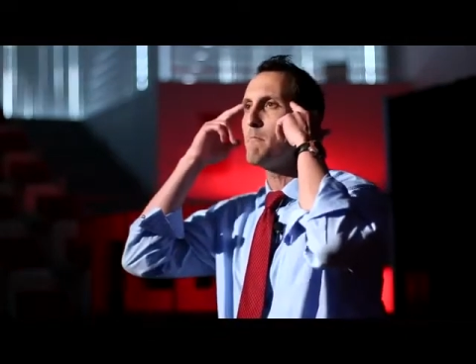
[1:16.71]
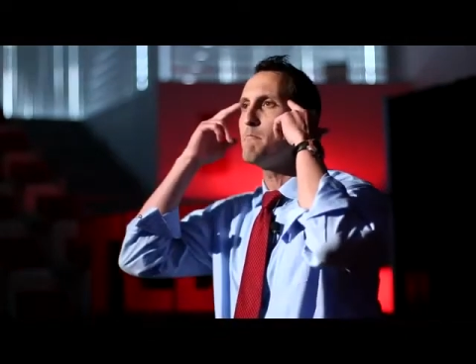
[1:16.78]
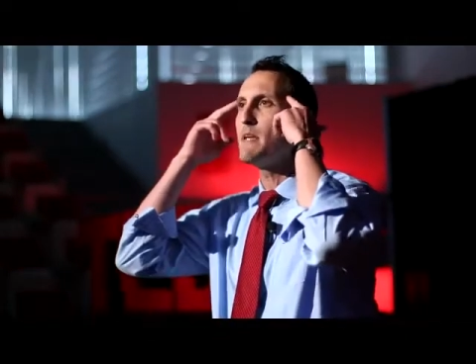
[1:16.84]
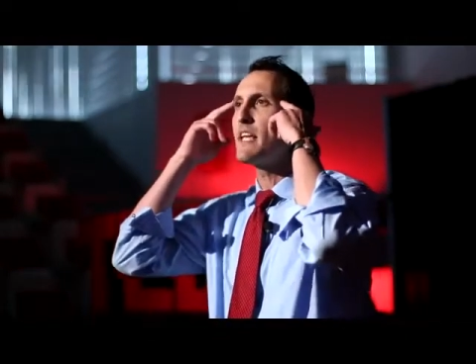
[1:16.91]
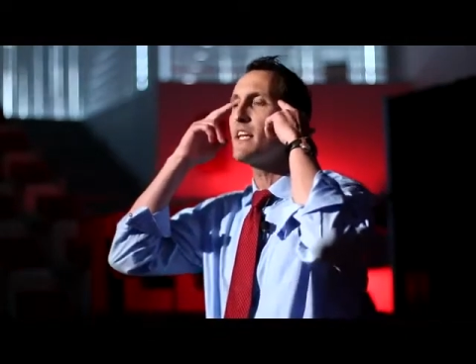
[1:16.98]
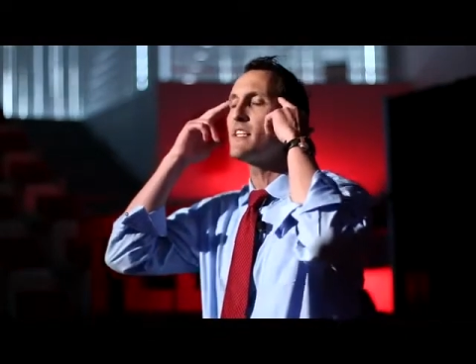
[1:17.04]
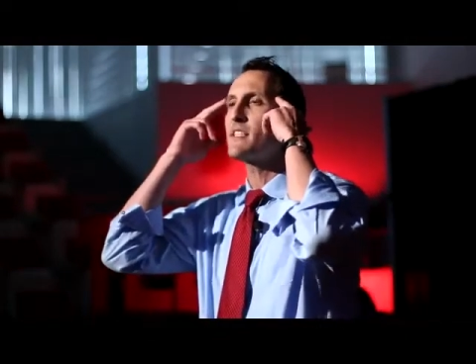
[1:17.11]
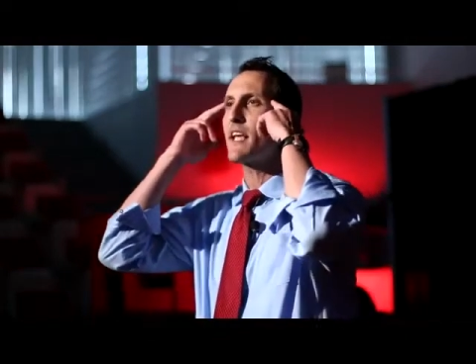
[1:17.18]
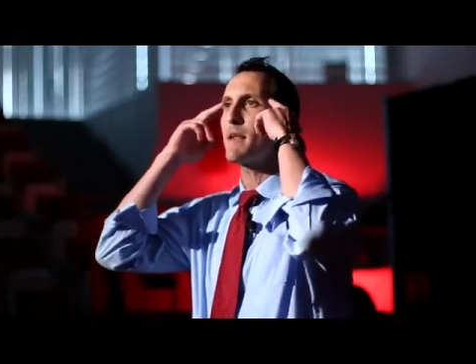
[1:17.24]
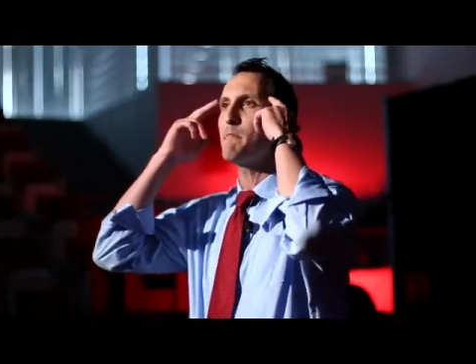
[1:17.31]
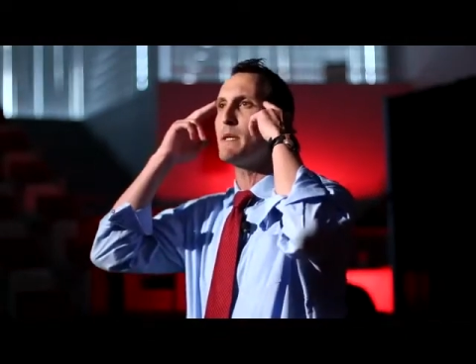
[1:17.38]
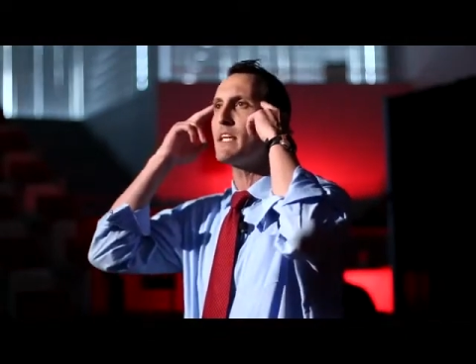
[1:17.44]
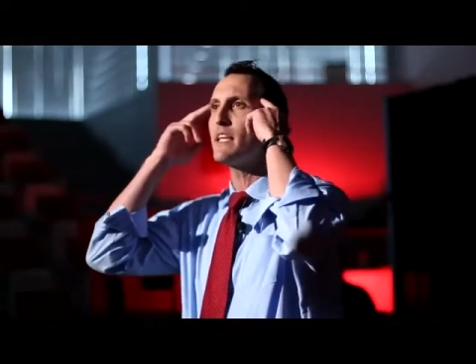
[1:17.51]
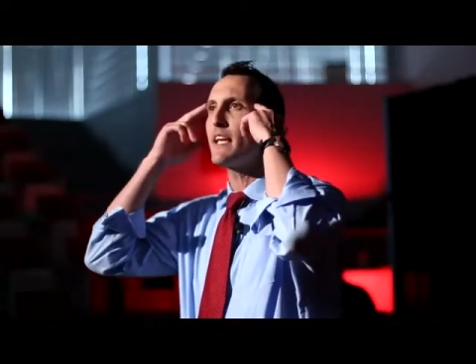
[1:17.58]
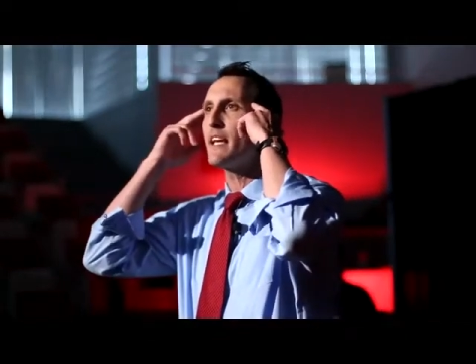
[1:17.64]
means and
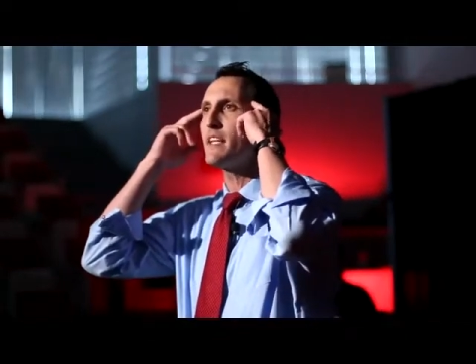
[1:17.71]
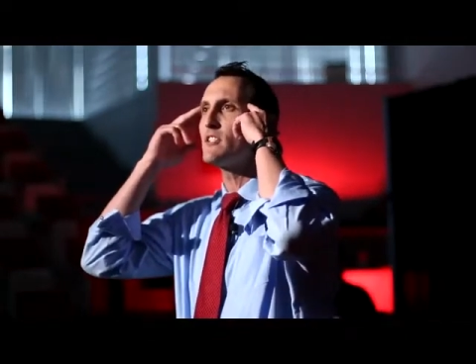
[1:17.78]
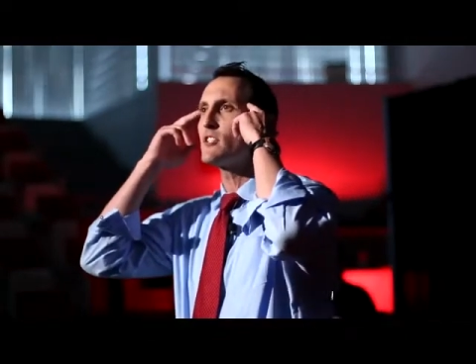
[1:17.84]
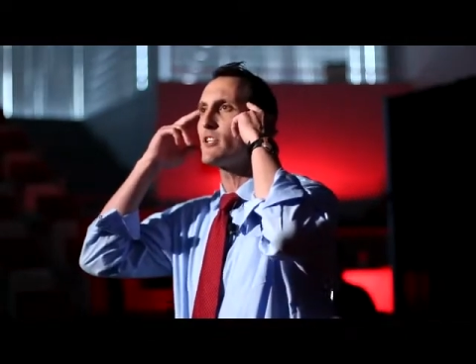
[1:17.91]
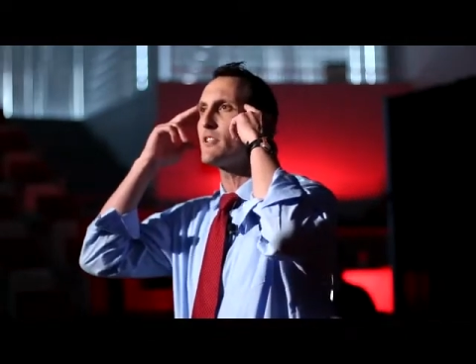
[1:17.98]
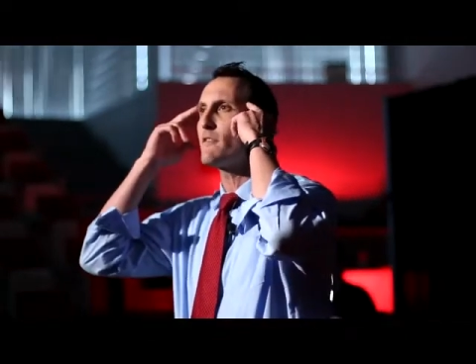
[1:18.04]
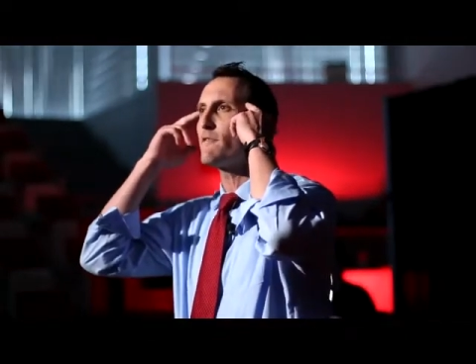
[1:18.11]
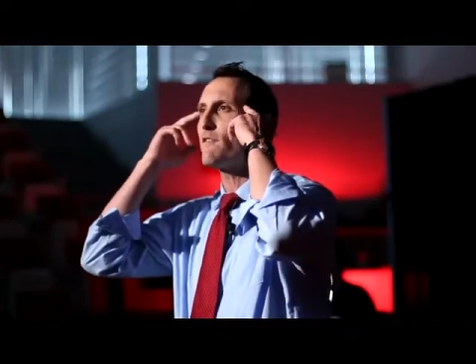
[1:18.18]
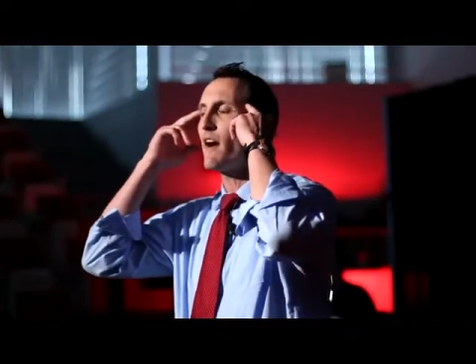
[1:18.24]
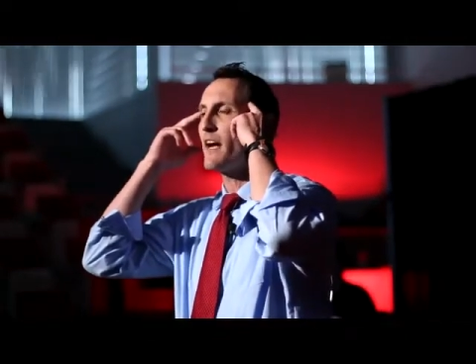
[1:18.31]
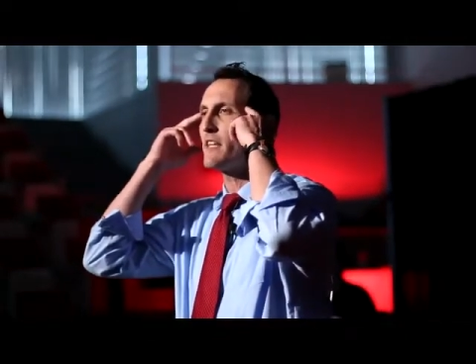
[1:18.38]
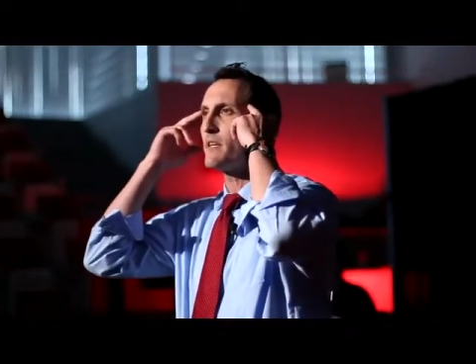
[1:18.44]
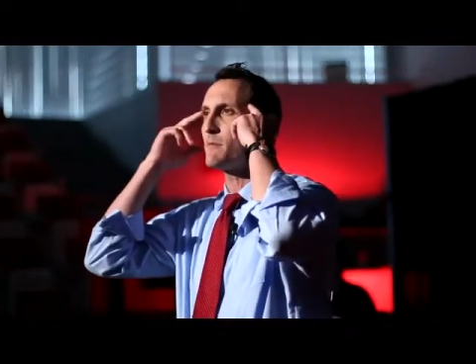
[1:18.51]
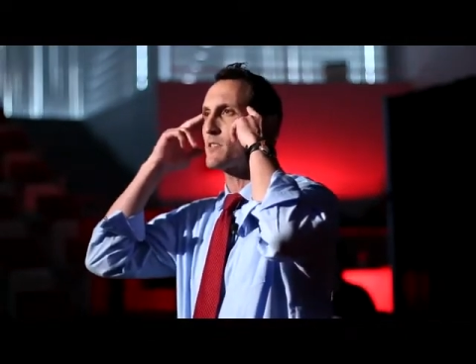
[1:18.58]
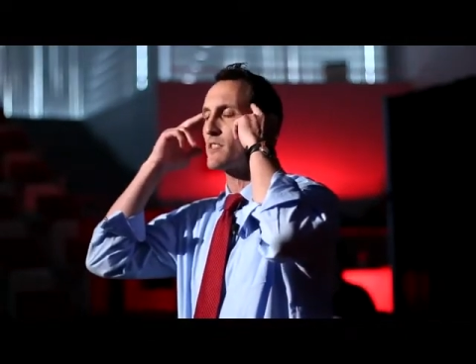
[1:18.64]
begin to
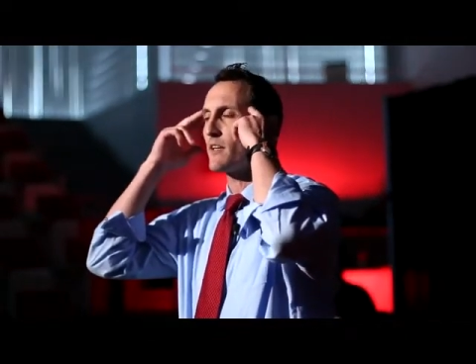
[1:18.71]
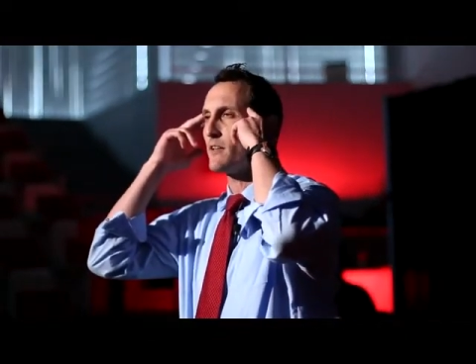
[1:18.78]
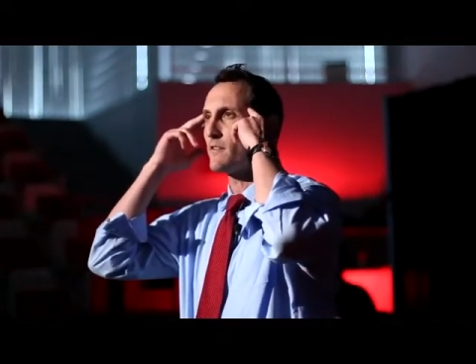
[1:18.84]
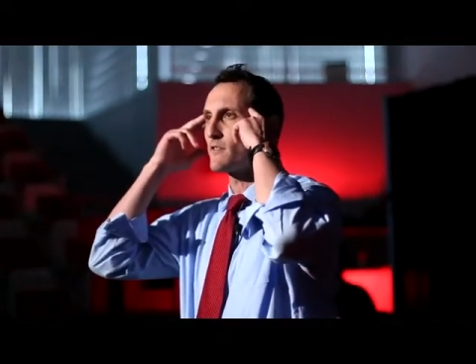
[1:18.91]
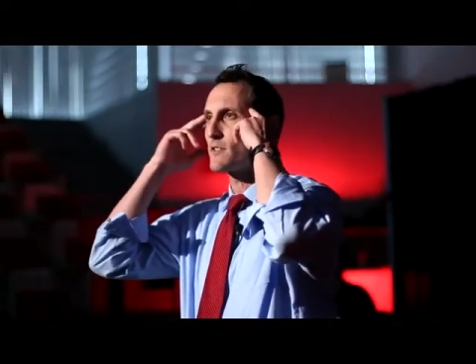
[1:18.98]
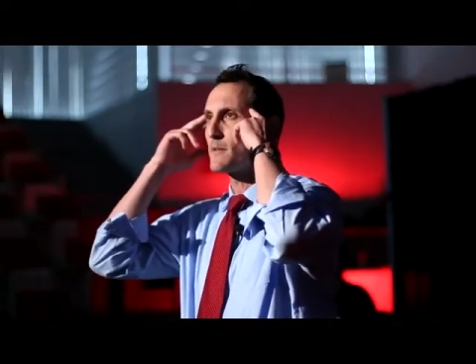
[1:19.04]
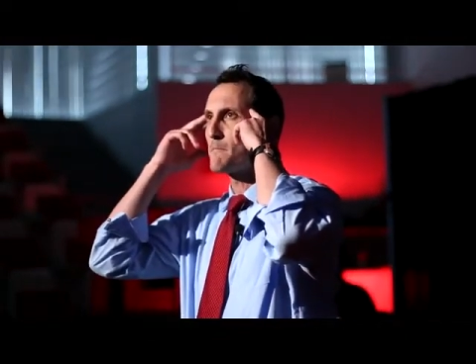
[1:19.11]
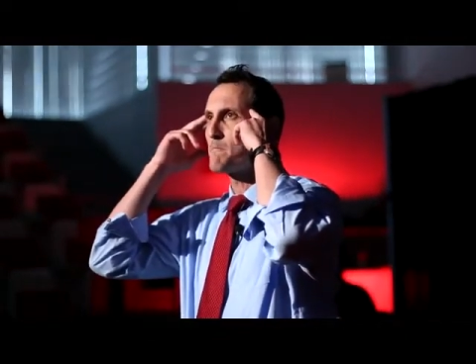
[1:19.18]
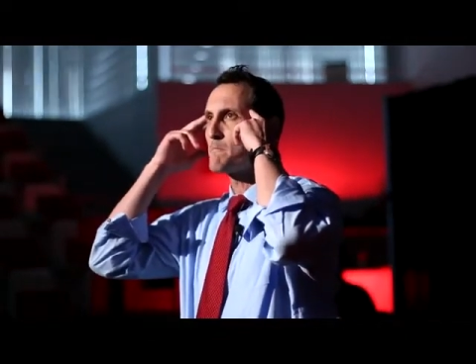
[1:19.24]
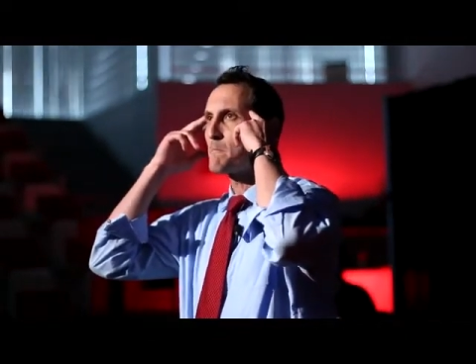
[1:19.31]
define themselves.